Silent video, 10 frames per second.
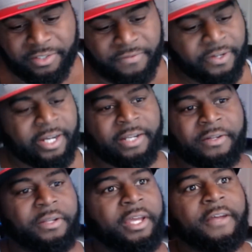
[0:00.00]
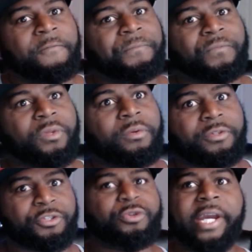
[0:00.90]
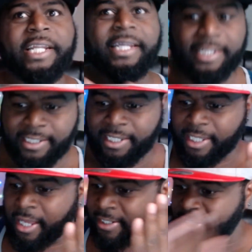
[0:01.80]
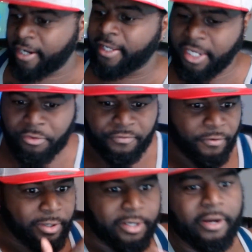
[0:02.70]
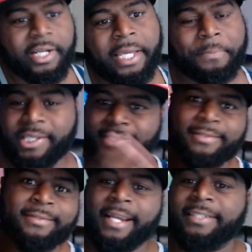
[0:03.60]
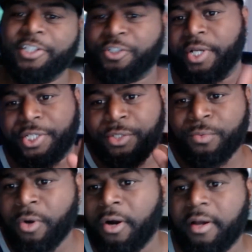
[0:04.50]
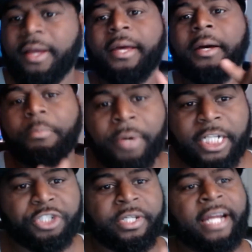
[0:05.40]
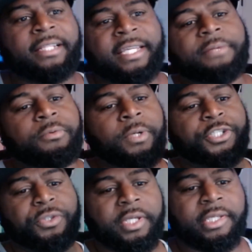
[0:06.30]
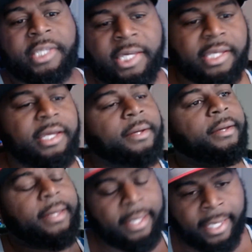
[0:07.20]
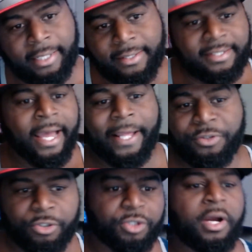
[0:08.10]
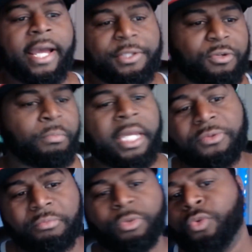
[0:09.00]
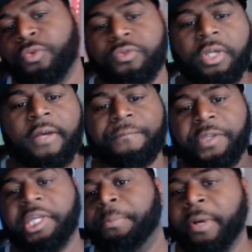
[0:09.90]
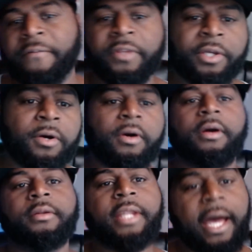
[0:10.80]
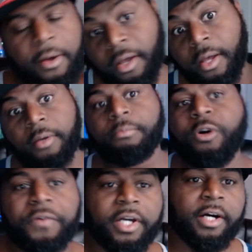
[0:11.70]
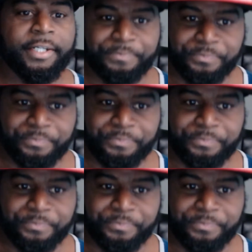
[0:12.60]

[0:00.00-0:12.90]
severe. And trading Derrick Henry for a current AP is not a situation you want, but you got to take what you can get, and the Titans are trying to make the moves to keep everything going. Now, moving on.